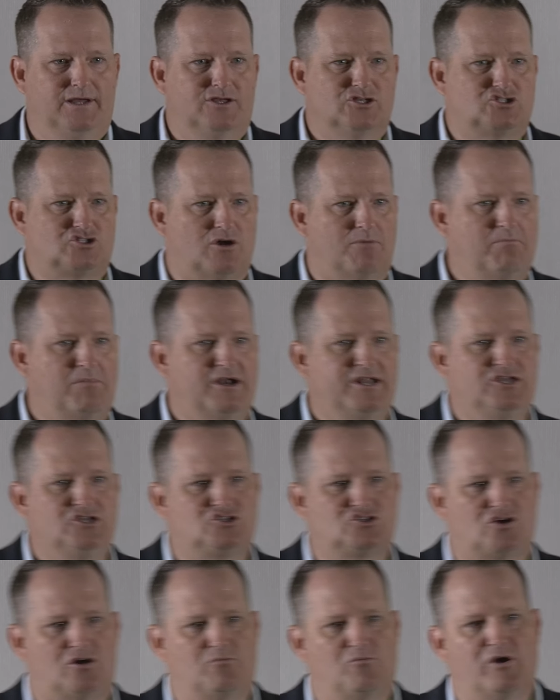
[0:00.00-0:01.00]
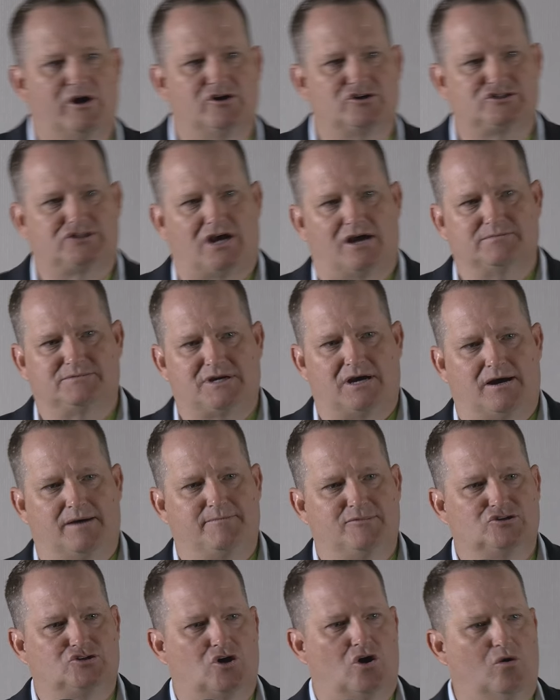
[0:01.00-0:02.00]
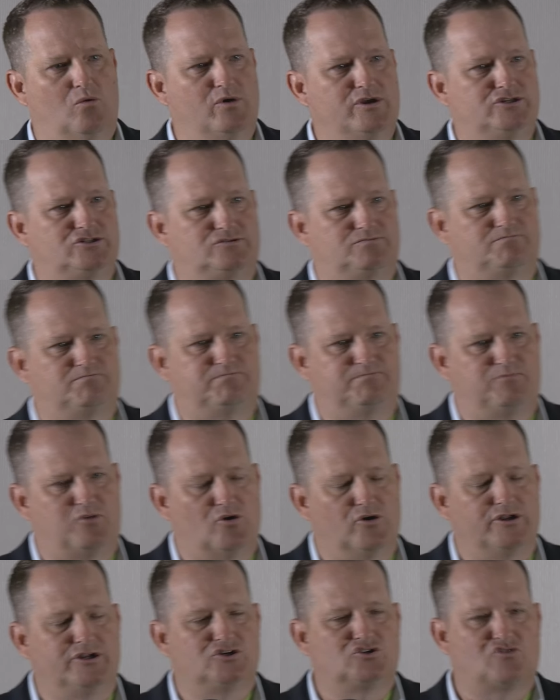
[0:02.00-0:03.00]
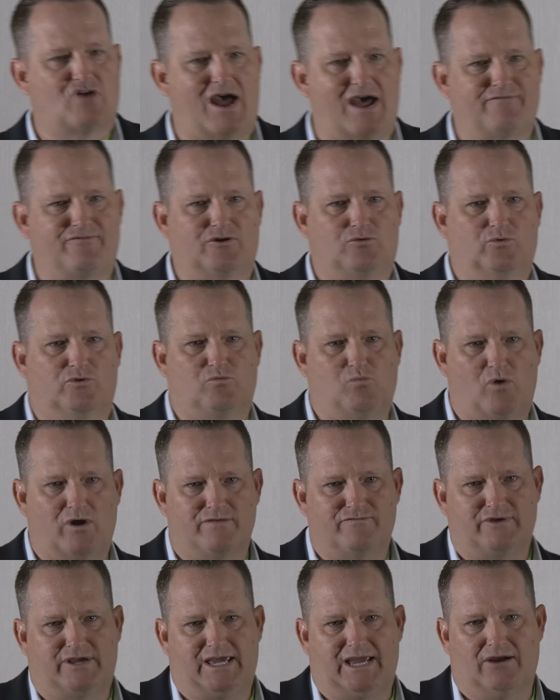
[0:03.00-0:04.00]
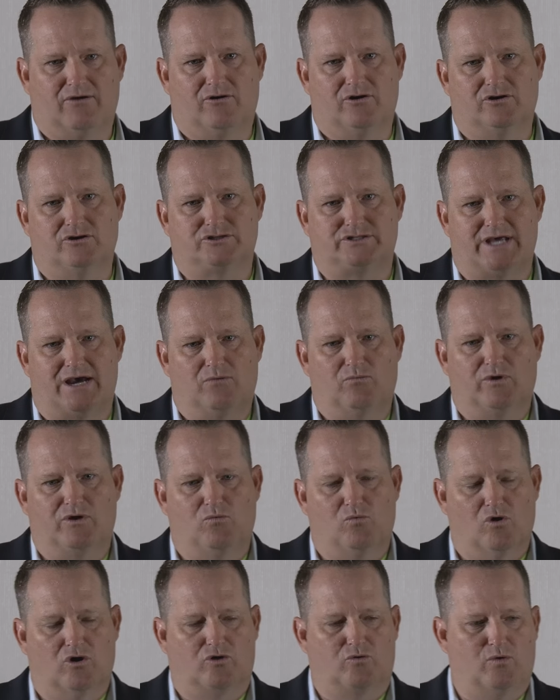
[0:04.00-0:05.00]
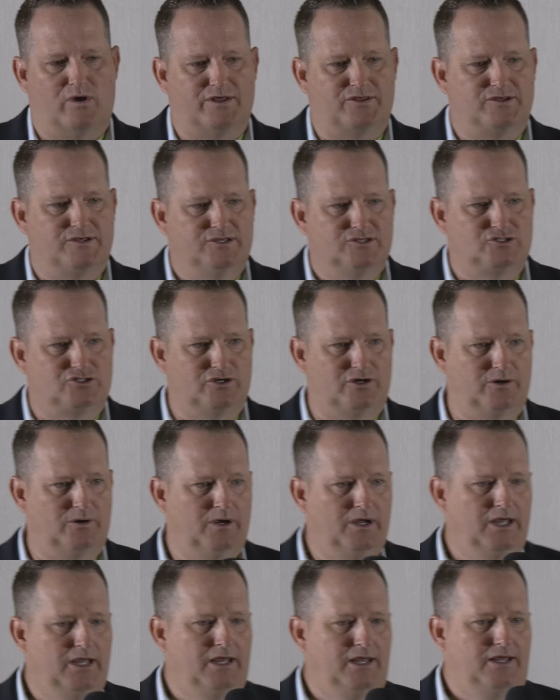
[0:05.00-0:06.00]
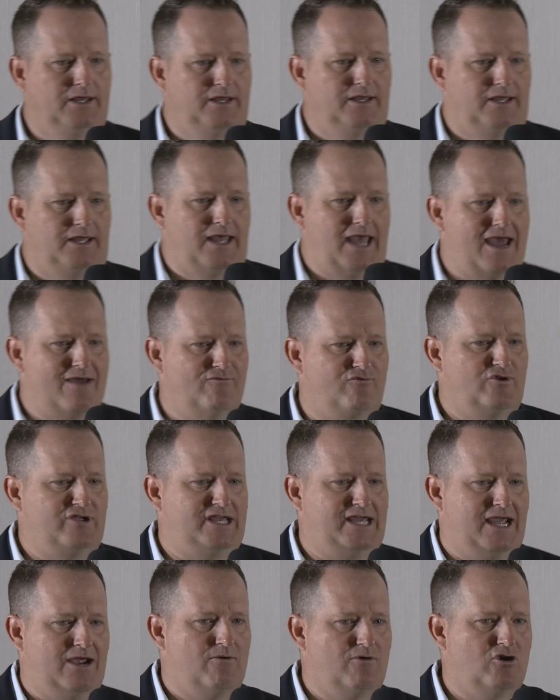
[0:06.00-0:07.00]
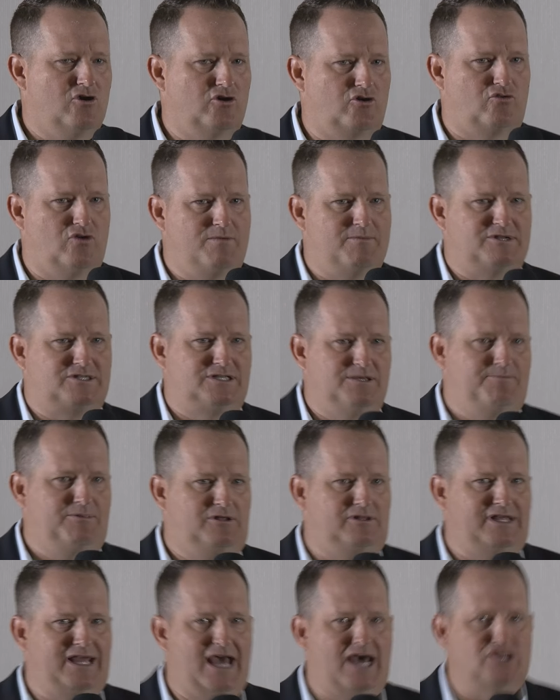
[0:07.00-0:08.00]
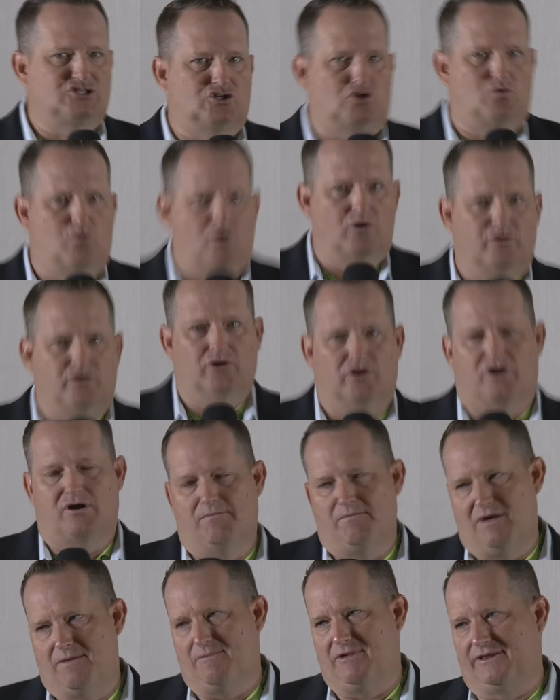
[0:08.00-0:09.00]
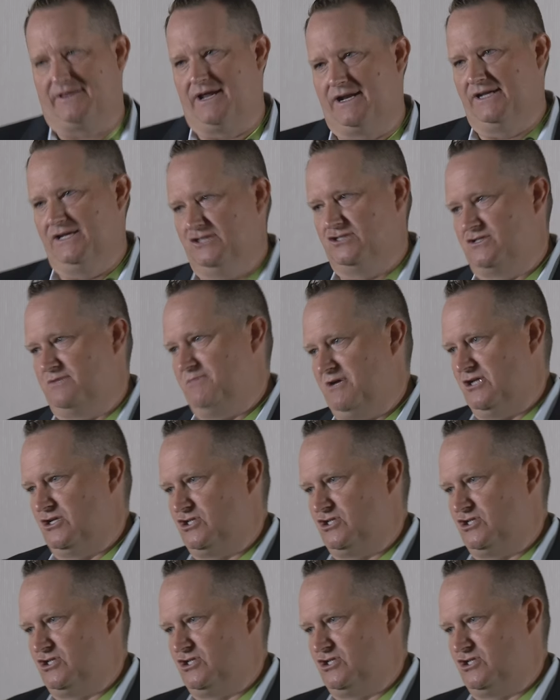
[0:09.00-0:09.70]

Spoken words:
somebody somewhere sometime is always putting traffic with one of the carriers that we work with. So every carrier agreement typically has a quota or a commitment that needs to be